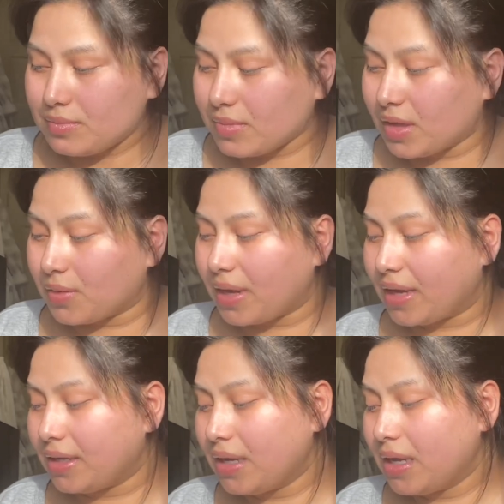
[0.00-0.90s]

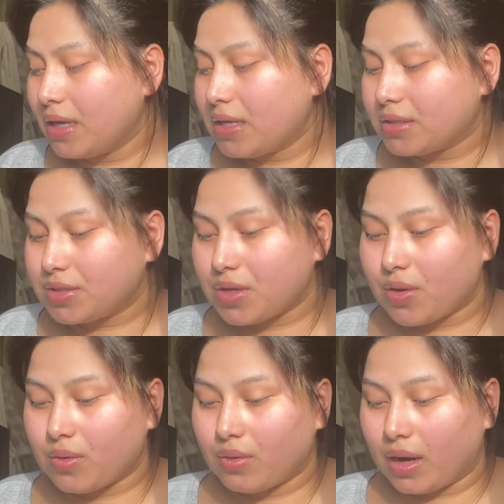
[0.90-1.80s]
Okay,
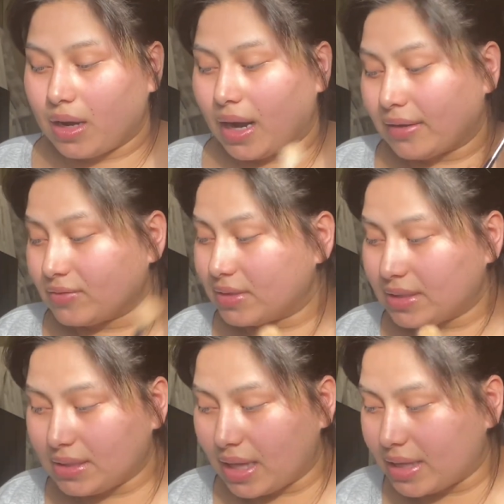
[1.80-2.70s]
so I
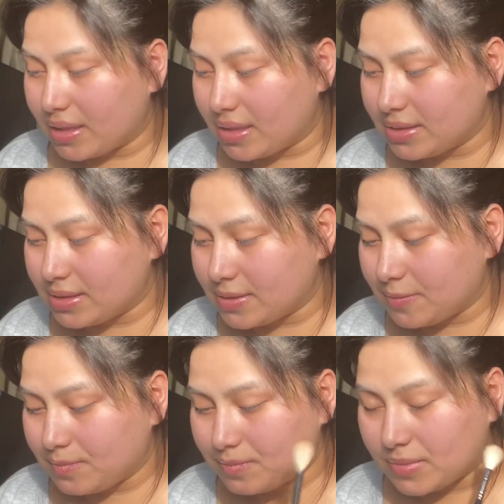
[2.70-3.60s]
really like this.
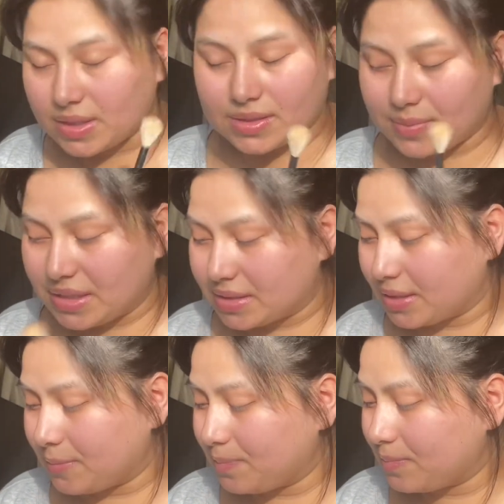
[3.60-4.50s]
It's
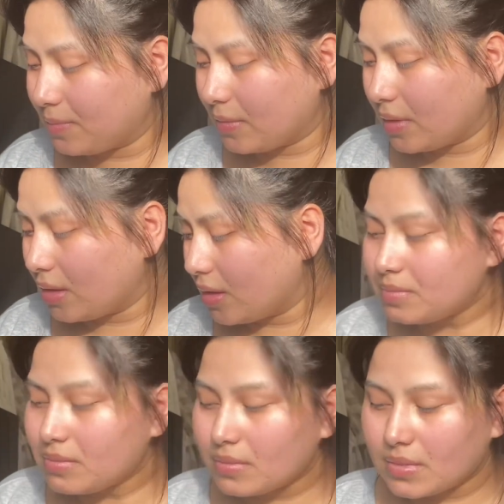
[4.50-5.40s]
amazing.
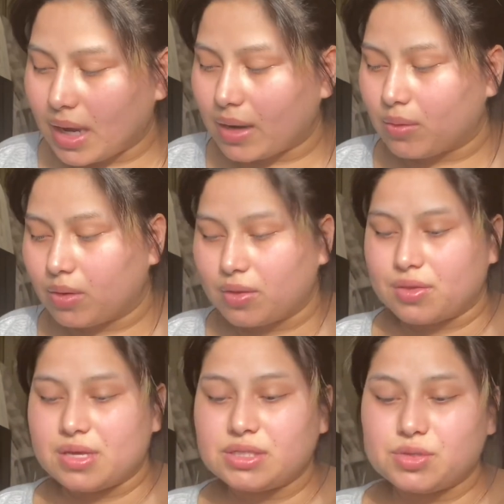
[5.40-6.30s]
Now,
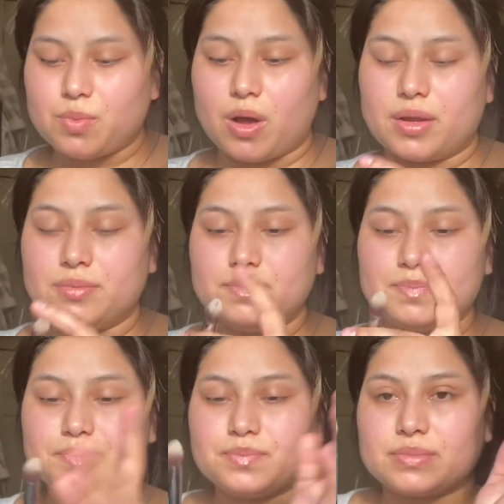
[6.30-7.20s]
this one
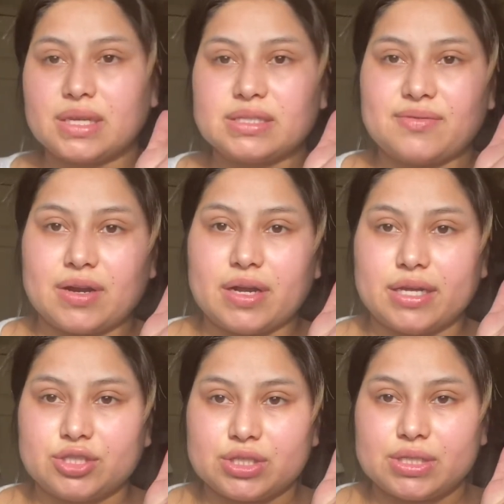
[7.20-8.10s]
is a very
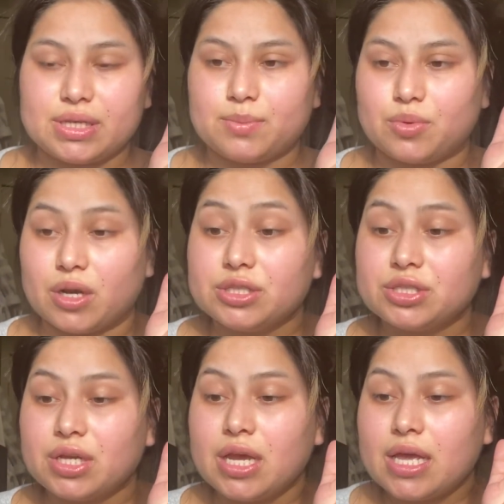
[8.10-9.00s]
interesting brush.
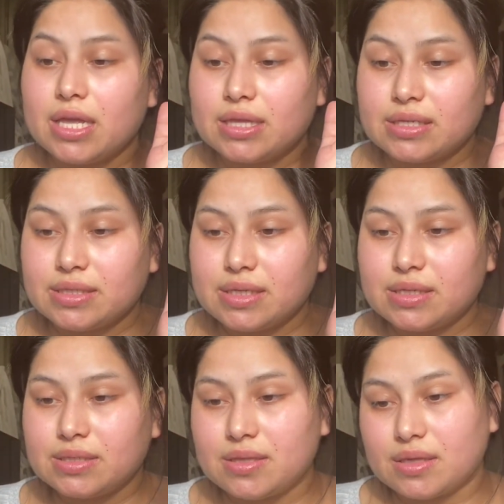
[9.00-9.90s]
This
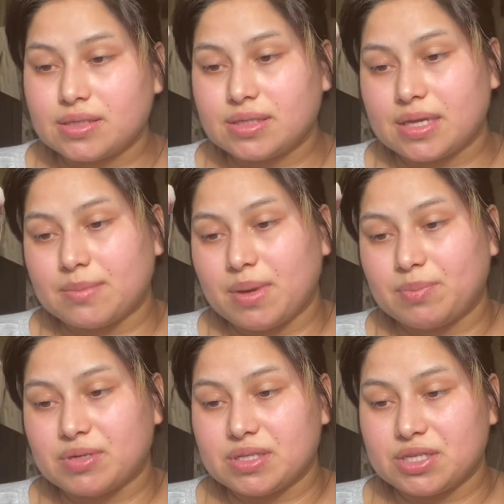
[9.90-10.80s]
is the Sigma
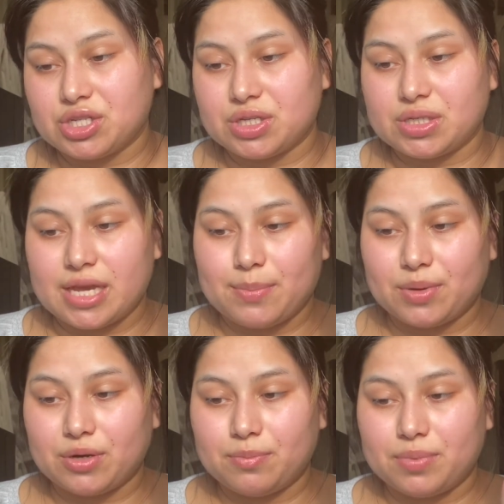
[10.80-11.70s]
Precision
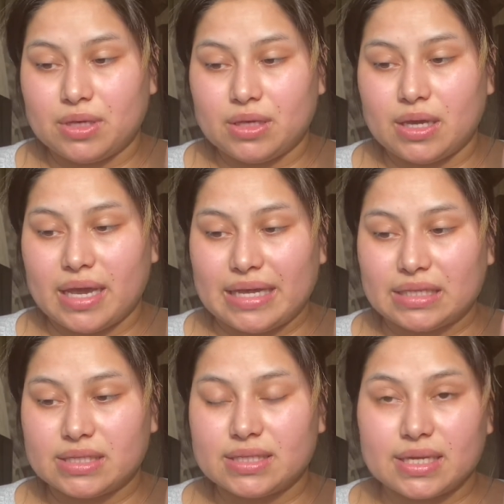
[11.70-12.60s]
Tapered
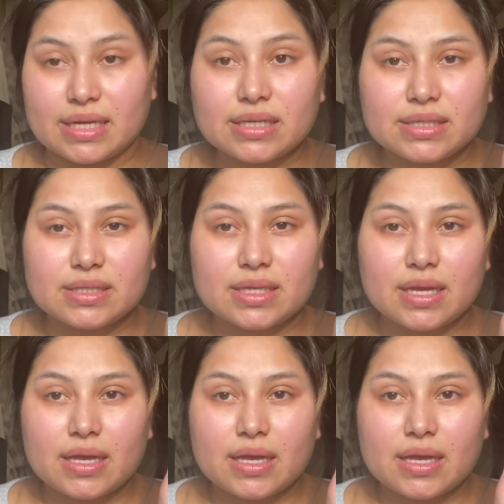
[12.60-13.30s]
P86.